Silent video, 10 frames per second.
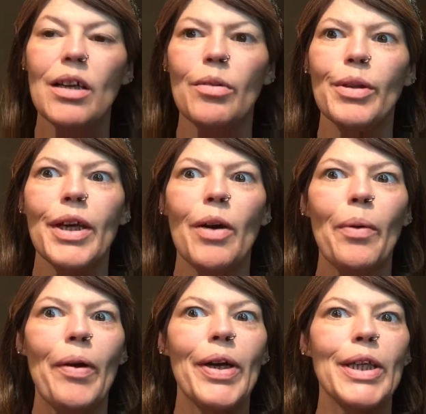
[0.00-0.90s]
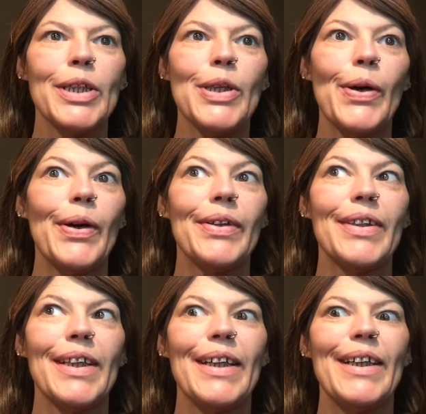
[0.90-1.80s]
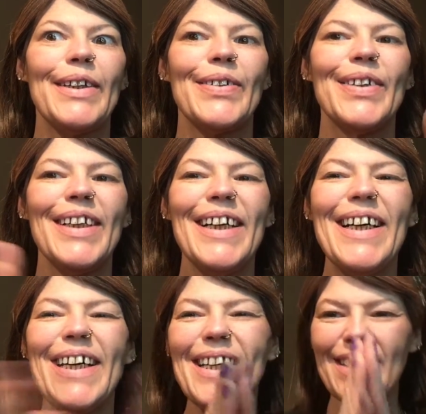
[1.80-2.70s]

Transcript: without wearing a darn thing, right?